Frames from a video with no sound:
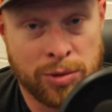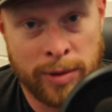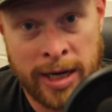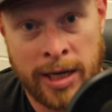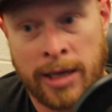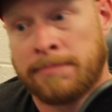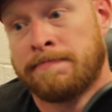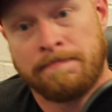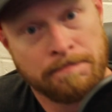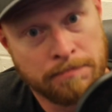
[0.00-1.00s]
raining,
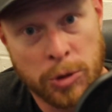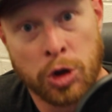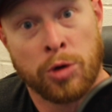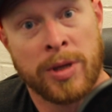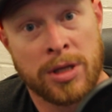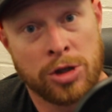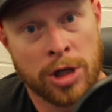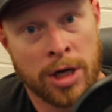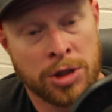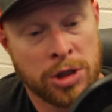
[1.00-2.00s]
you be the
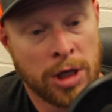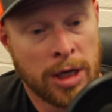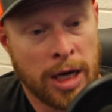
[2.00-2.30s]
judge.